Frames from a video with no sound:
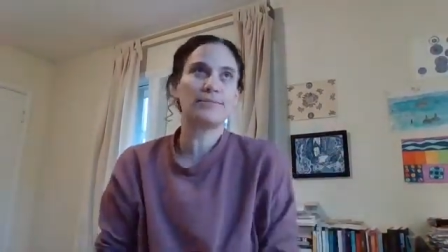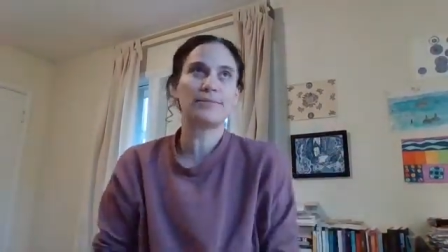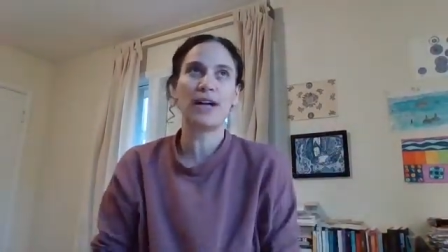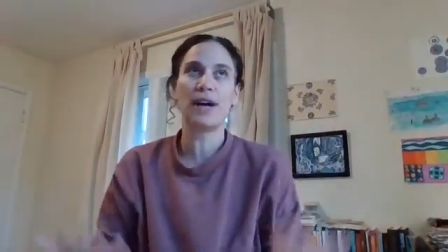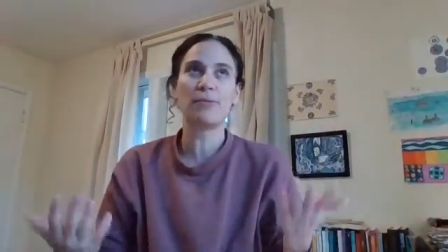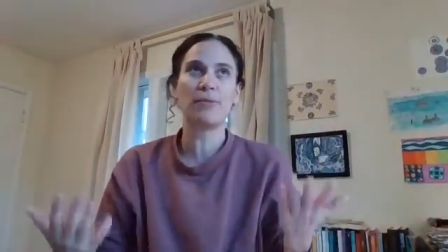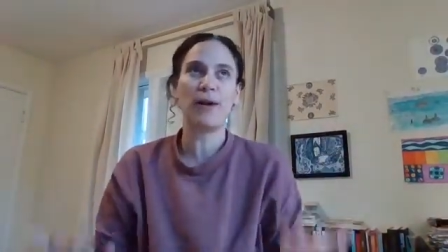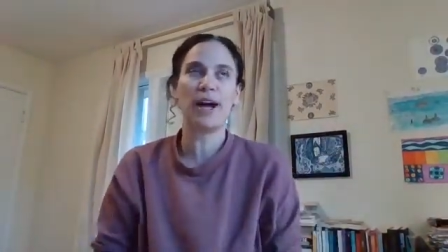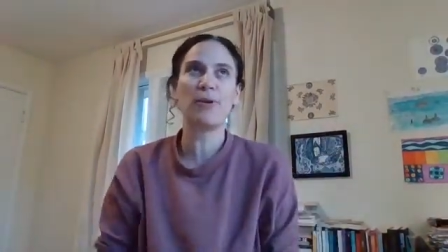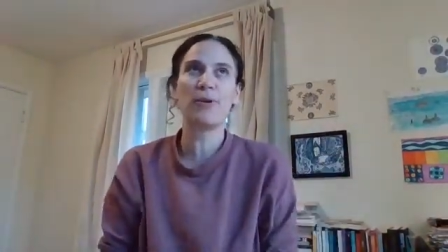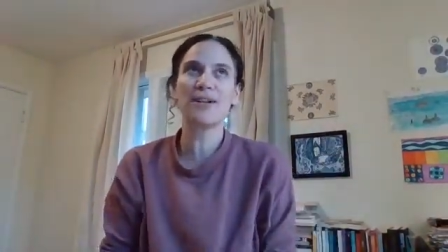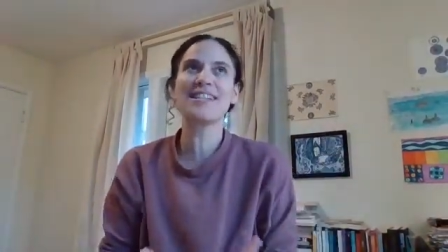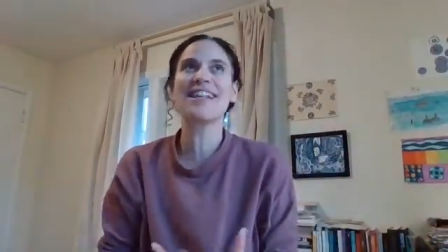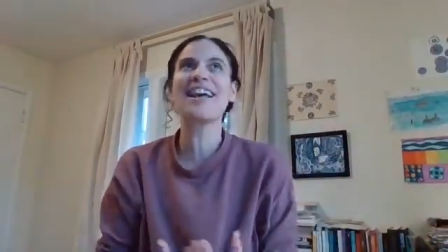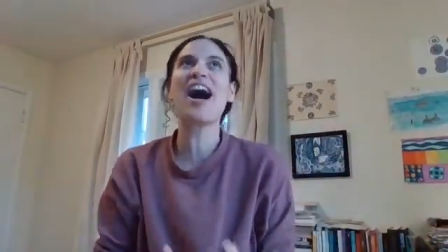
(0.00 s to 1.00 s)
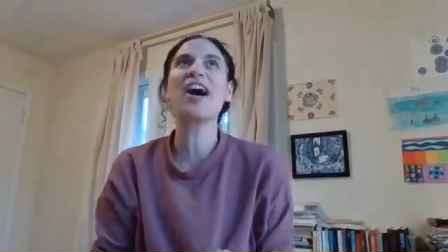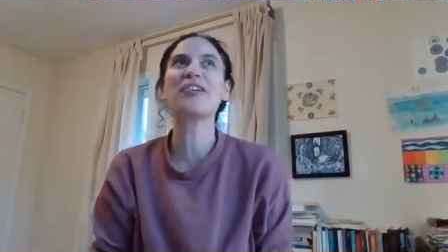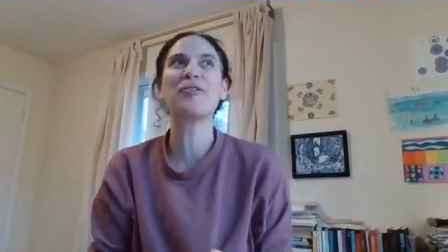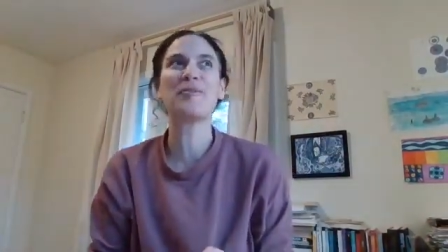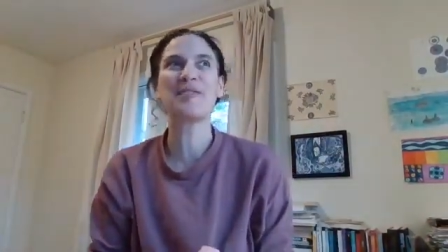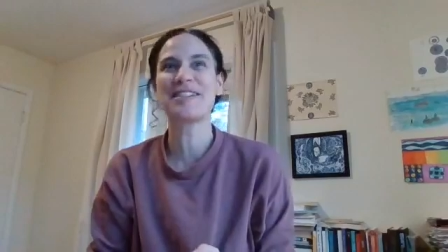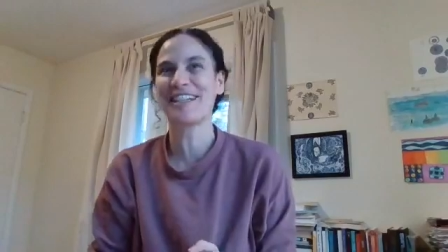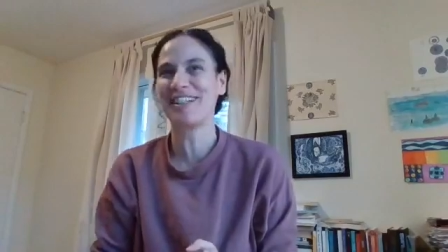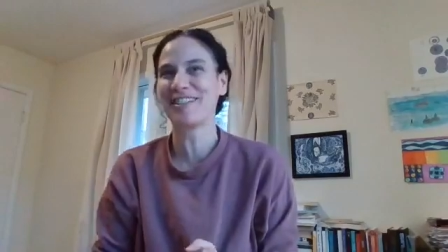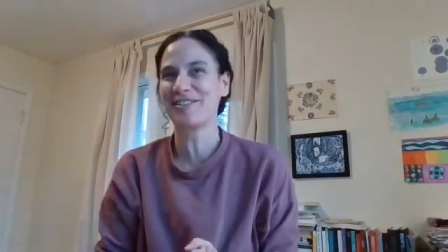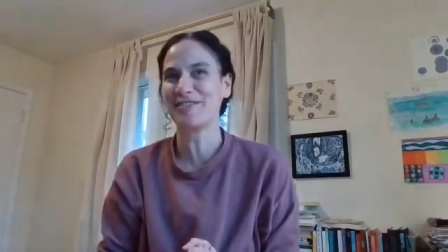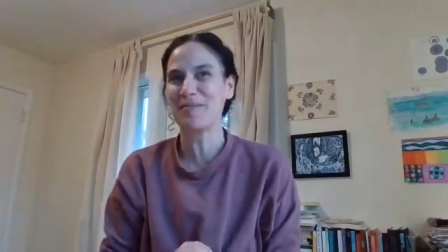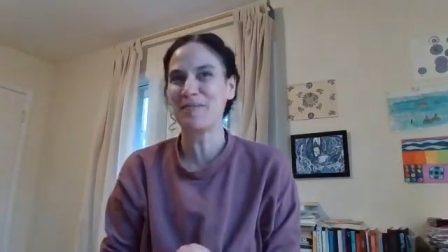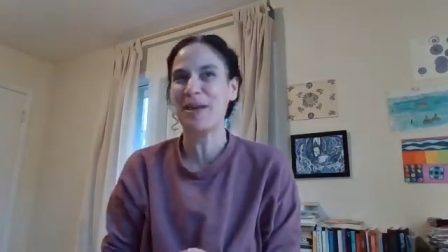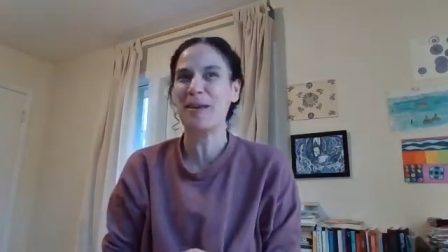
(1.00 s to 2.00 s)
I want to say 100% of
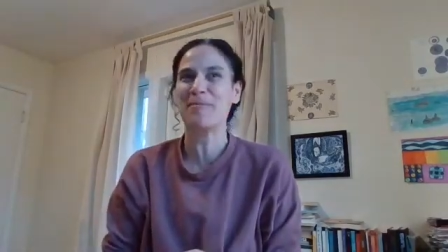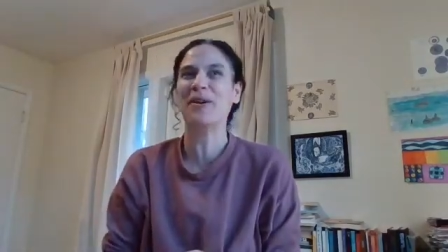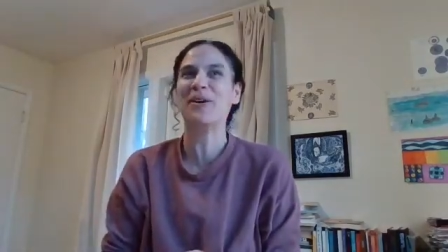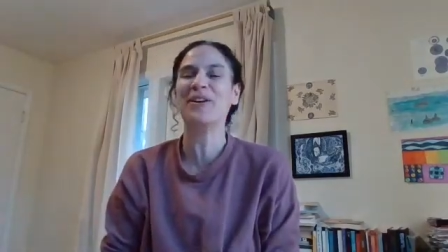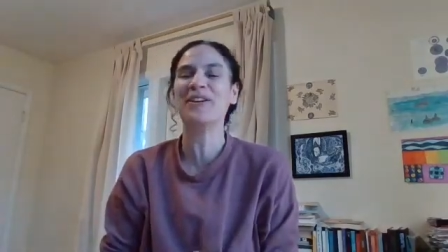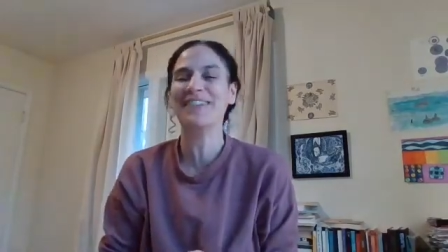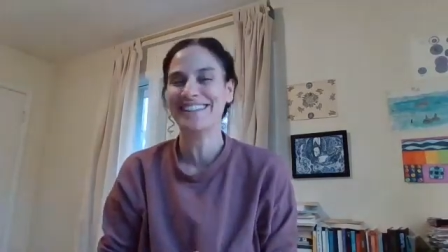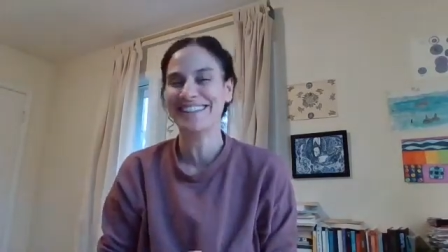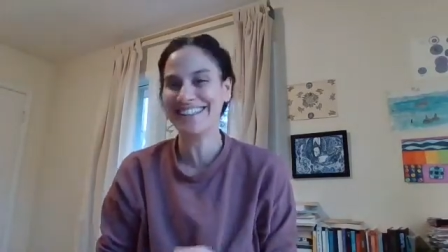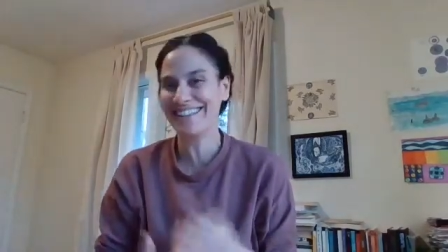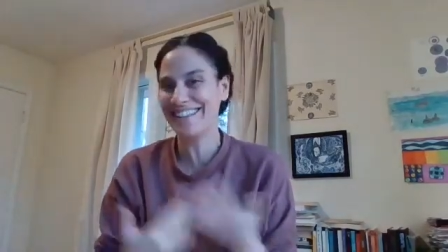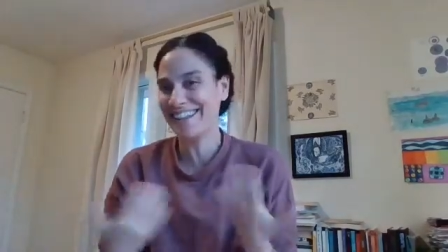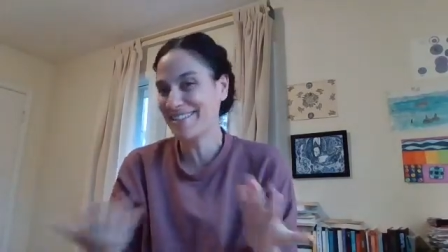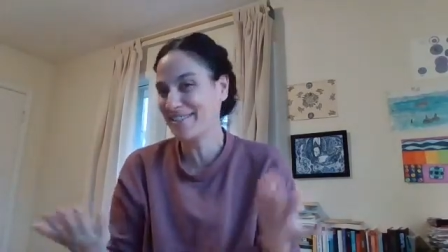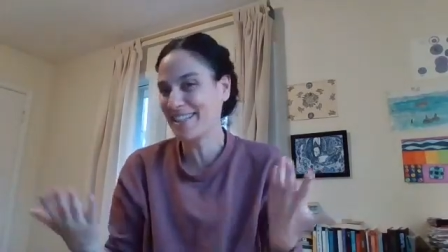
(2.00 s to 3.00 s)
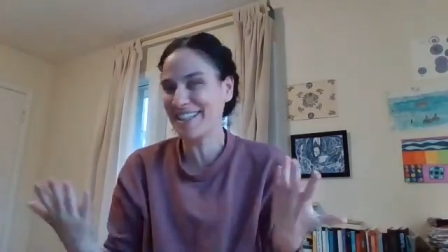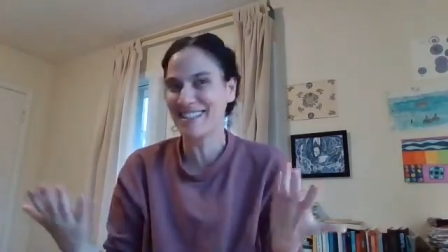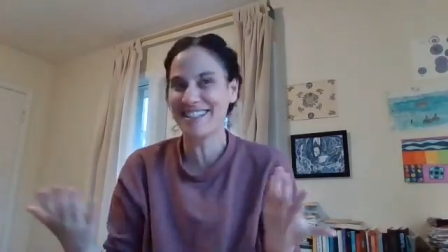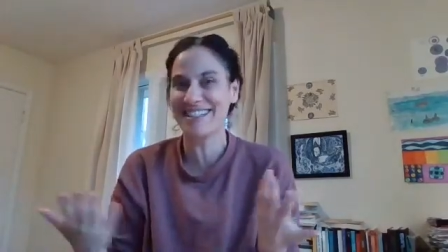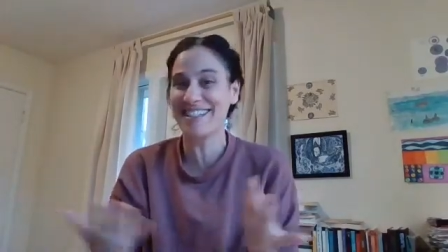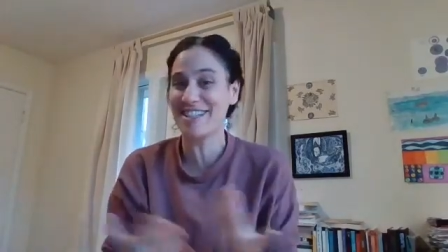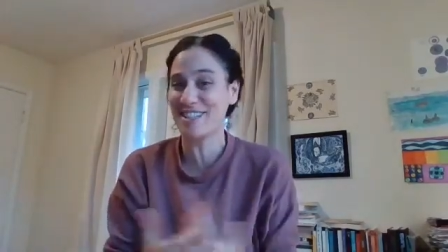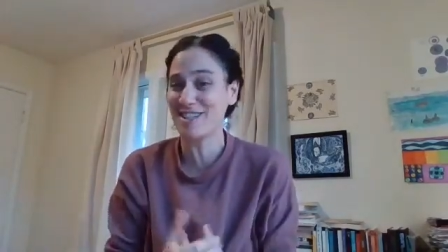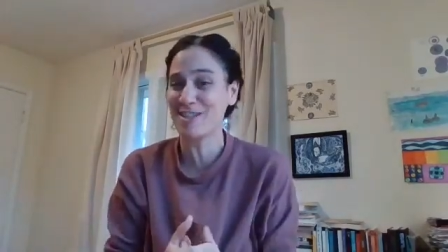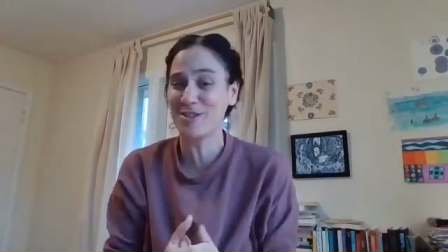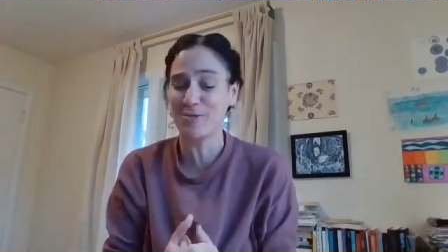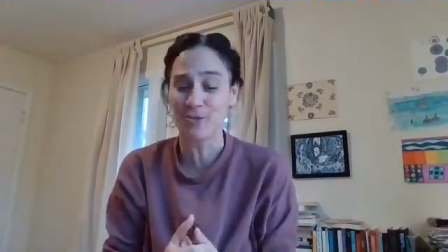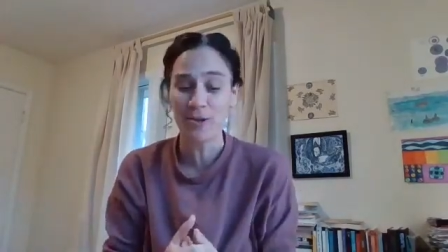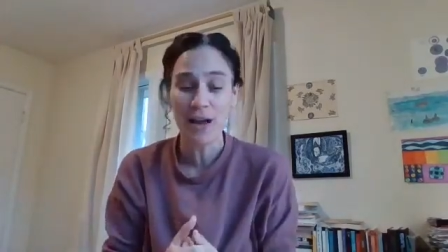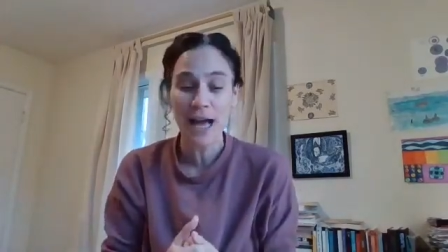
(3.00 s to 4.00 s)
the people, because it's just
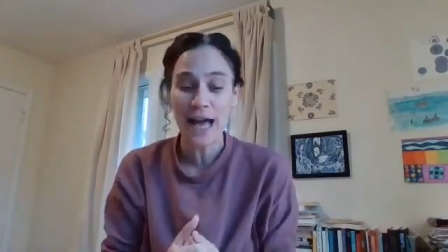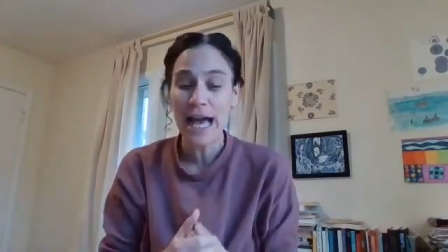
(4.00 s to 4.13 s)
true,